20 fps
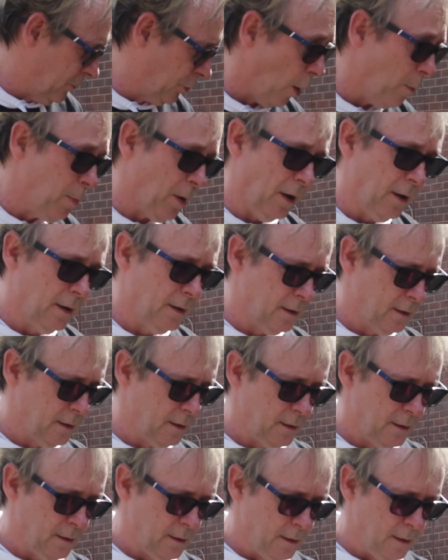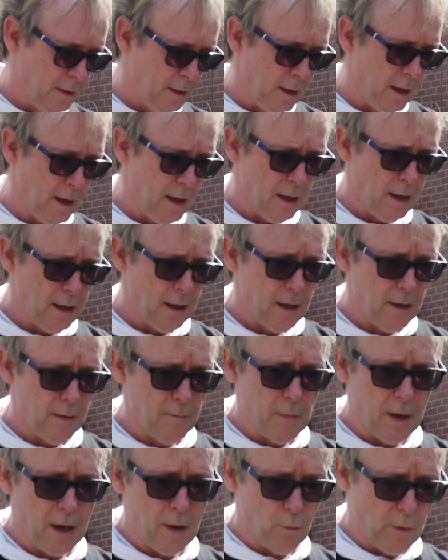topper,
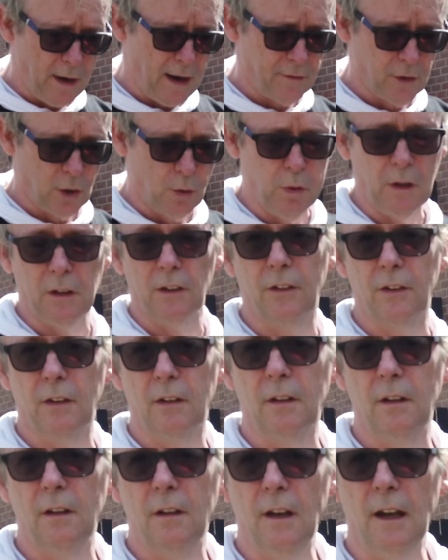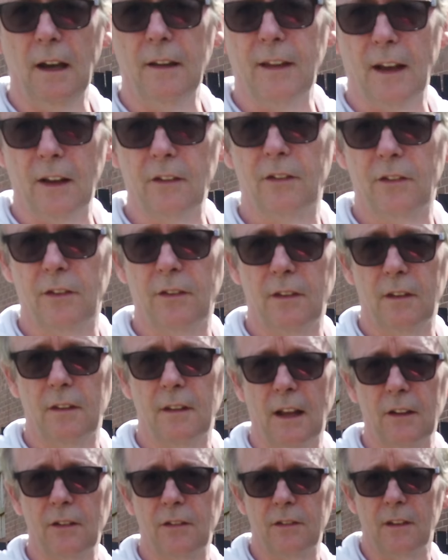and we have a quilt, and
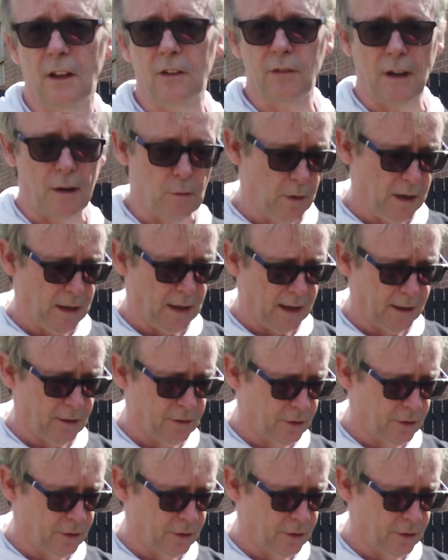that's how we like